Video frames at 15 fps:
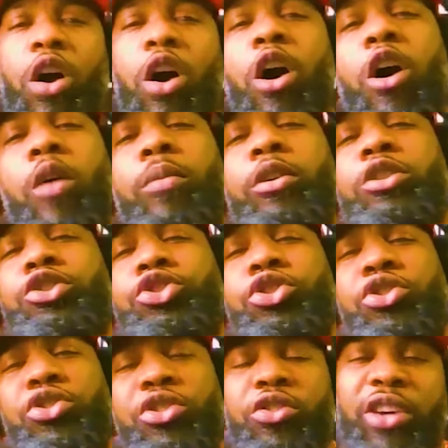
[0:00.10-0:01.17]
Auburn
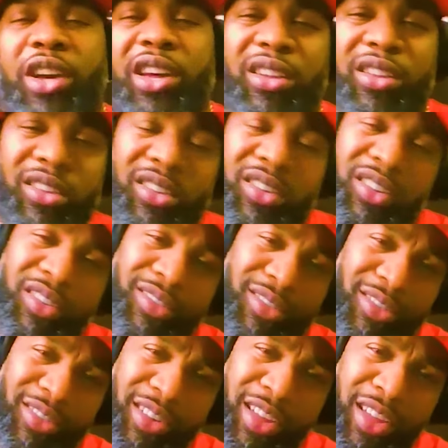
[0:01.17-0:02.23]
Junior Day,
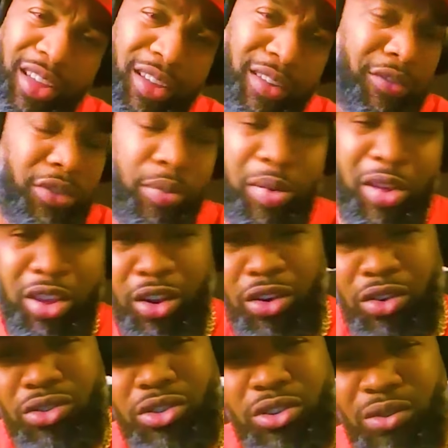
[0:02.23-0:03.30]
depending
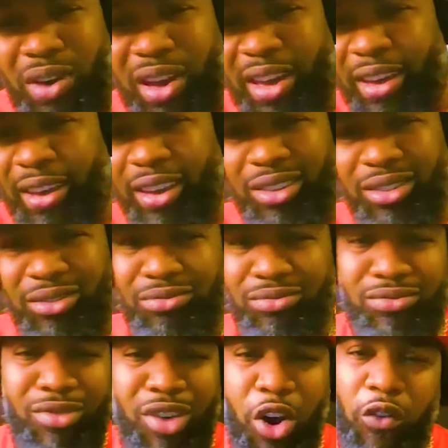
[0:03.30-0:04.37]
on who you ask,
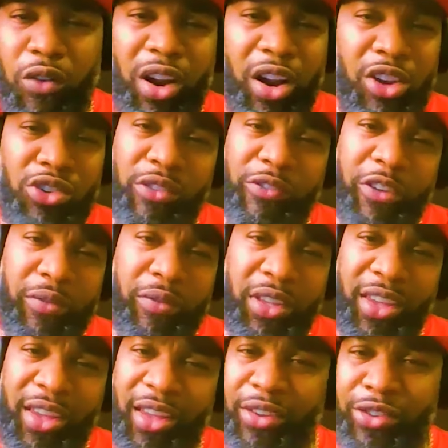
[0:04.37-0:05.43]
over 150
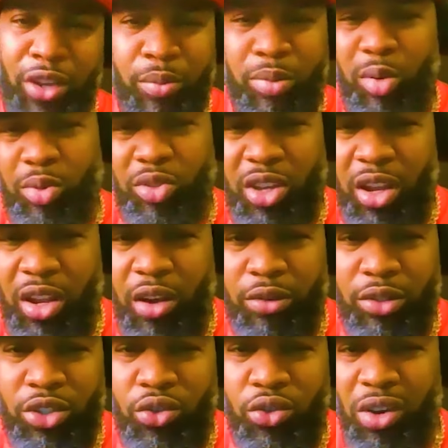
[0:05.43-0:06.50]
kids. Some people said
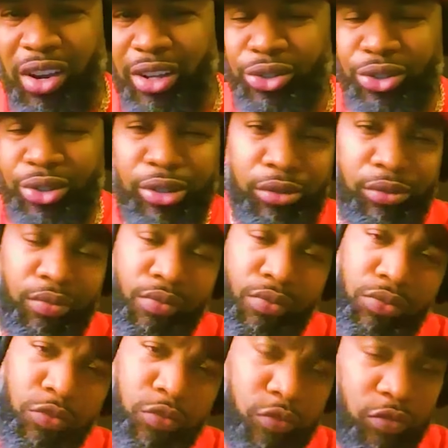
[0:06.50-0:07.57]
over 200.
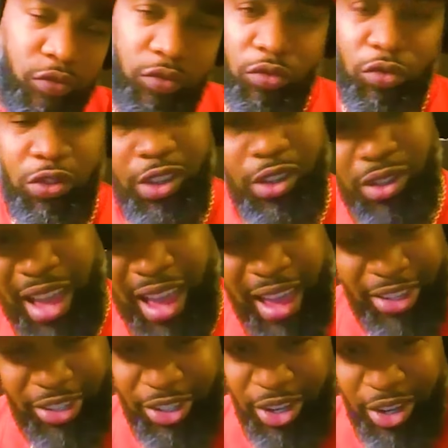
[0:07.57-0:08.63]

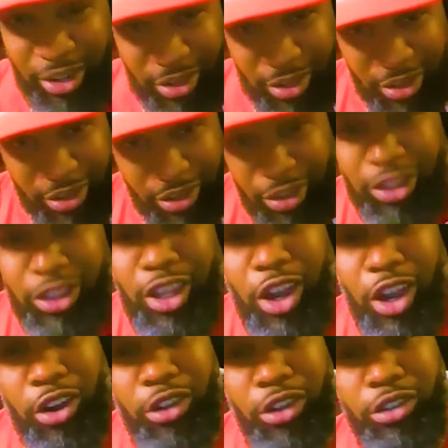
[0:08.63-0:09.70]
Last year,
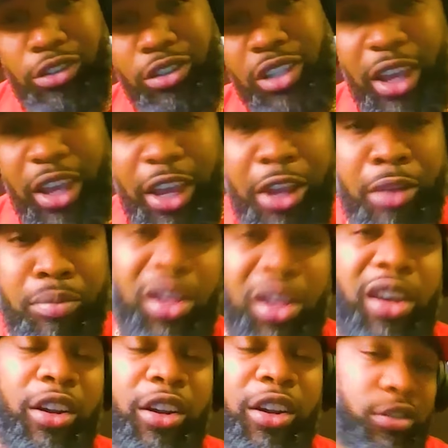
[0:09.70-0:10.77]
13
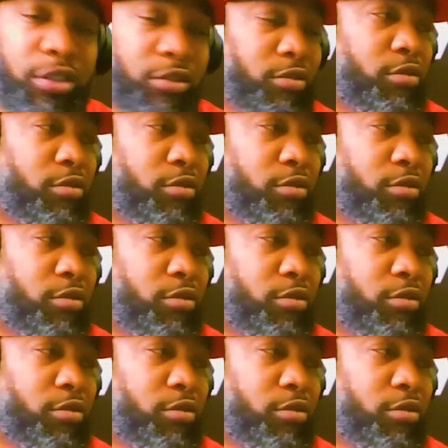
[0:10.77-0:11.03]
players.